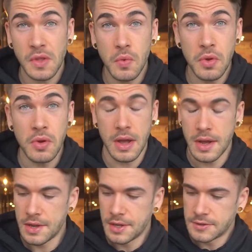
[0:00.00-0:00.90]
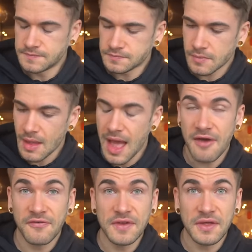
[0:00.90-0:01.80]
Woo!
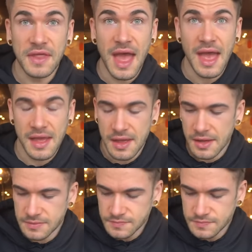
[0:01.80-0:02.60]
I feel that.